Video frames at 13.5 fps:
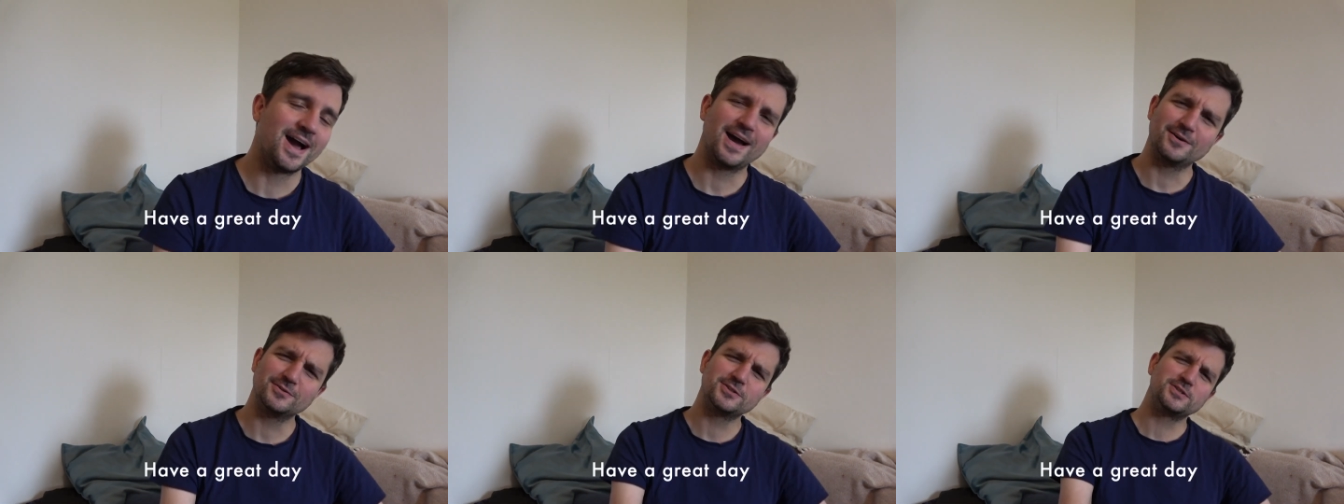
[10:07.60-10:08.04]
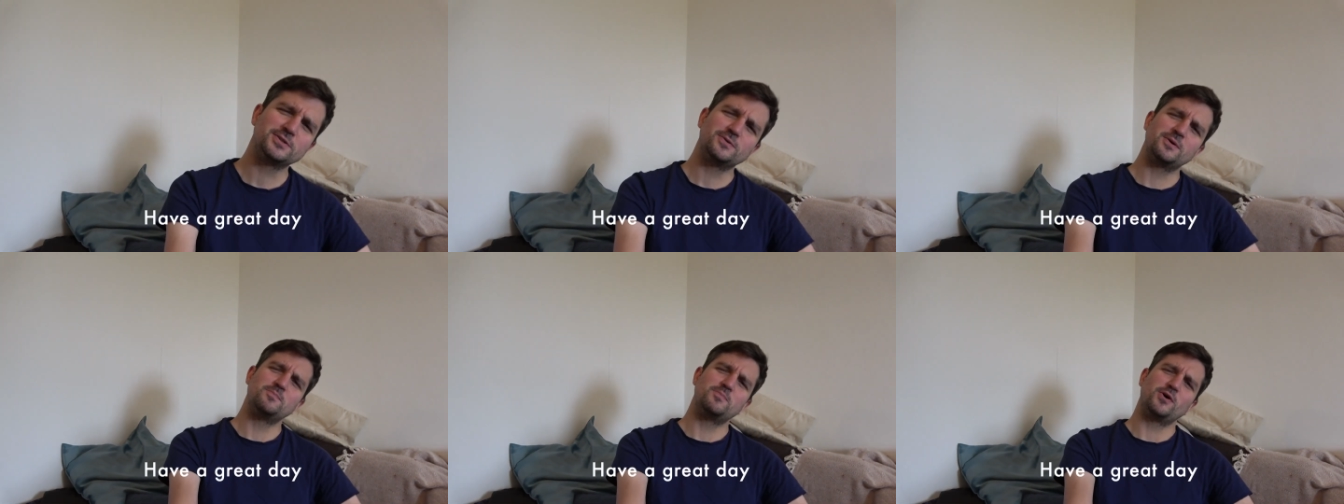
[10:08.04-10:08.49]
how to
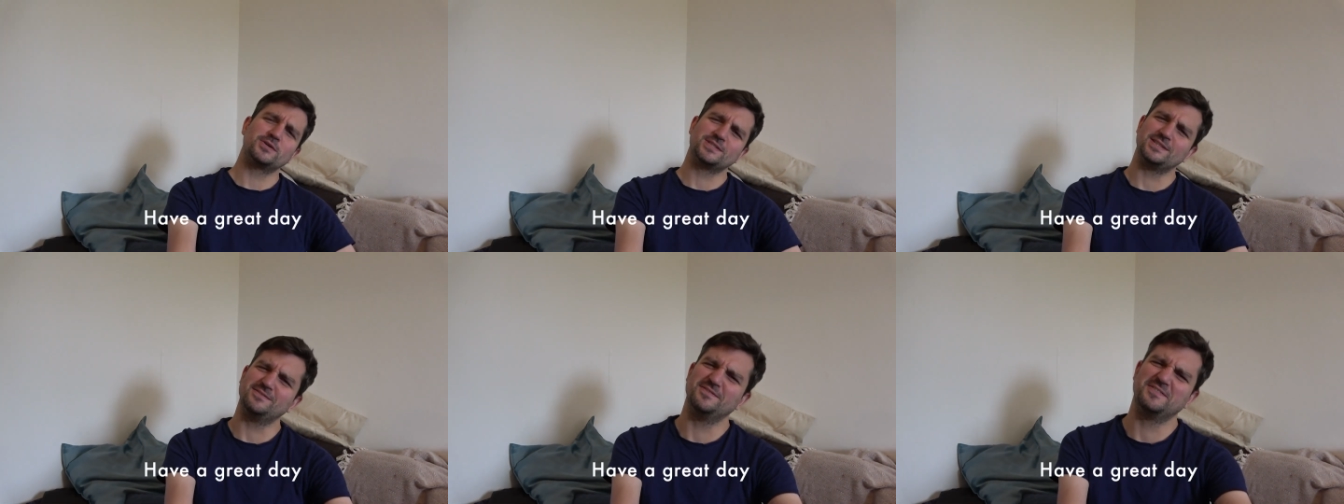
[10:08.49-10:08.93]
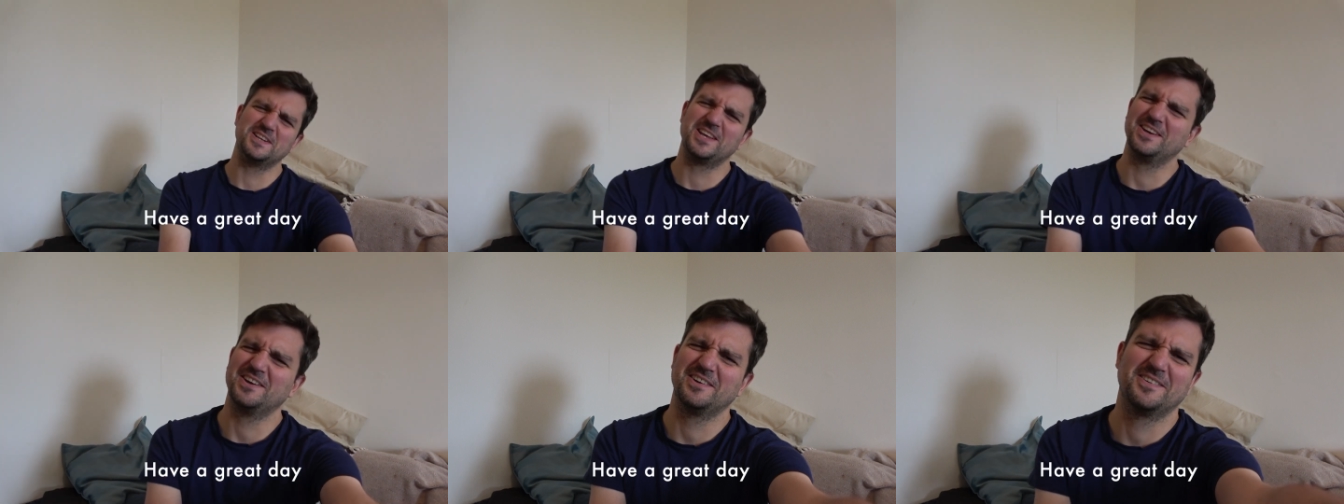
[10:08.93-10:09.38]
do unboxing
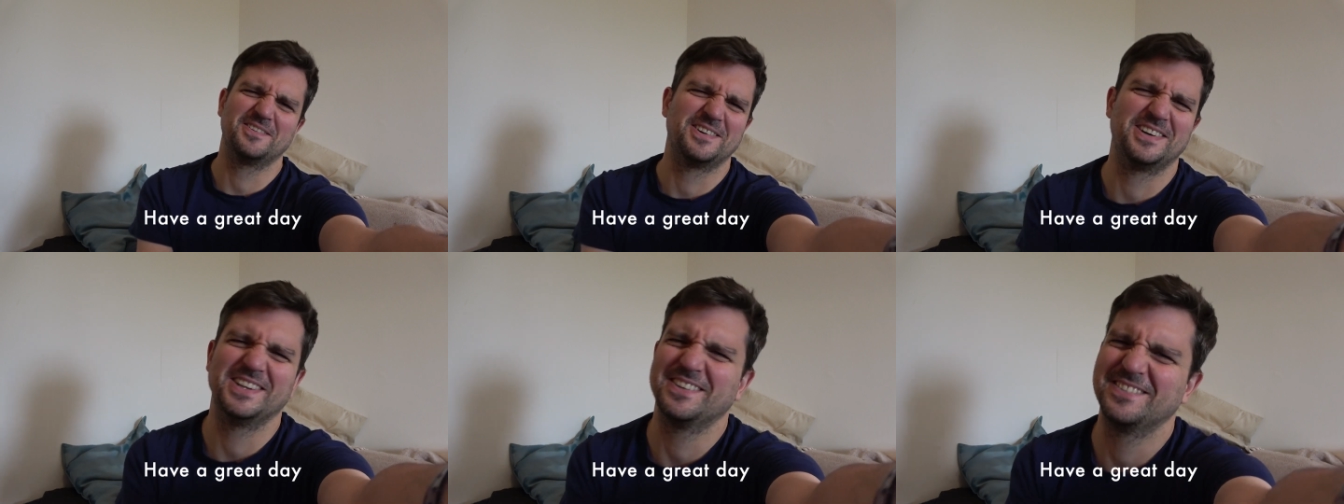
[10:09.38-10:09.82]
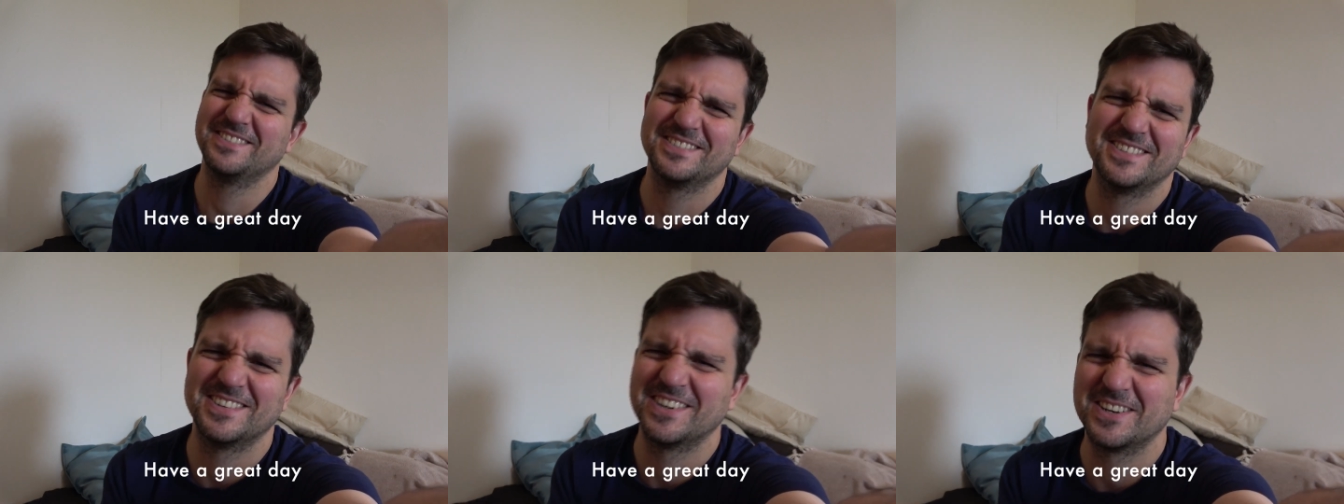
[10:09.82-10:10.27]
video. I don't
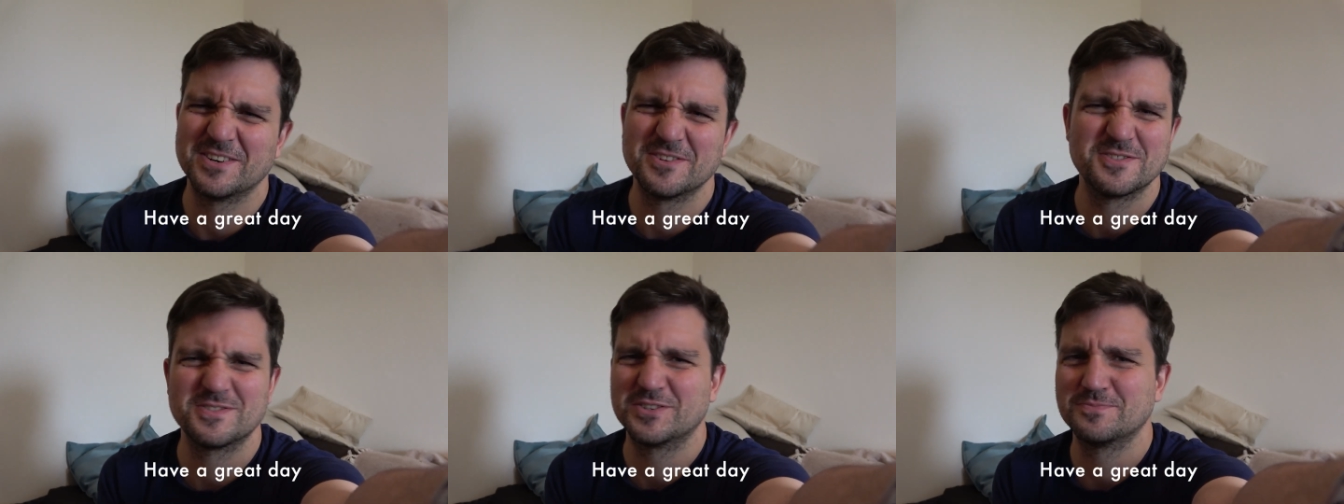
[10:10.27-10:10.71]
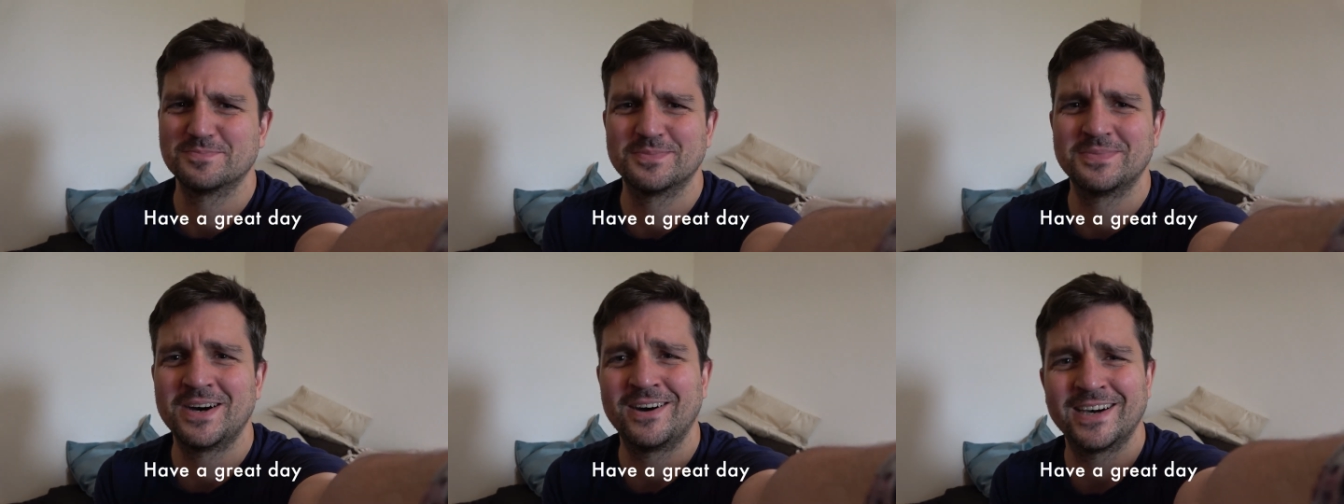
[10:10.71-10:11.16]
know.
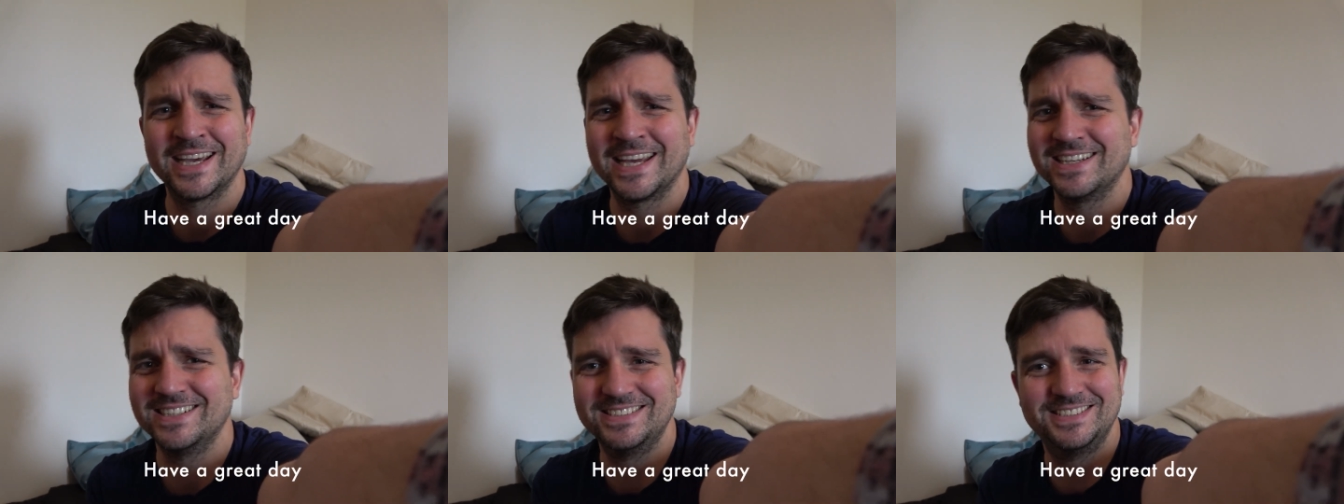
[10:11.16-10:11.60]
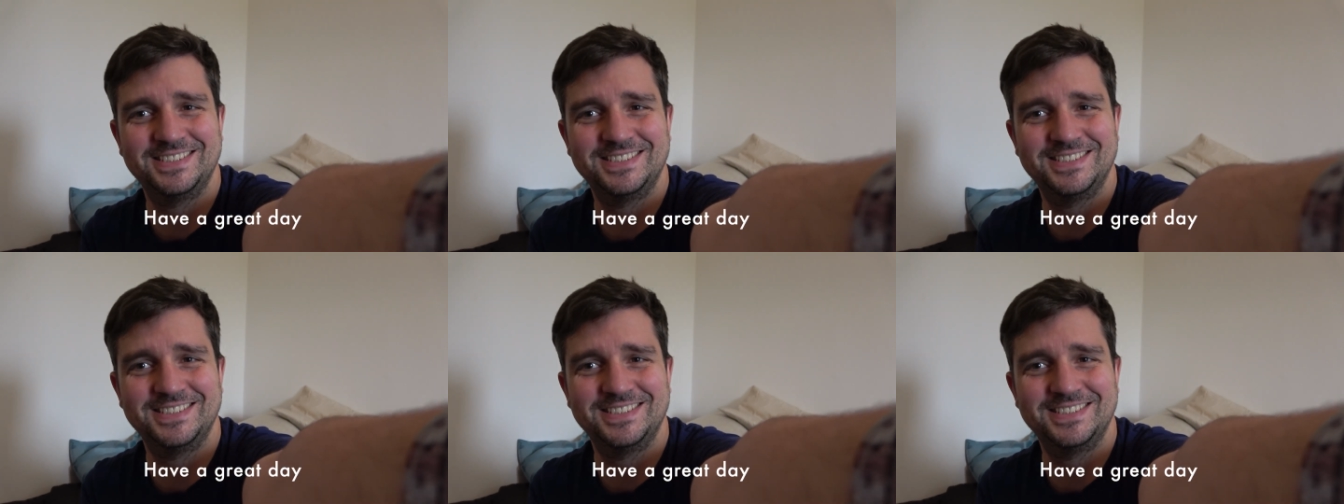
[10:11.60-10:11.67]
Goodbye.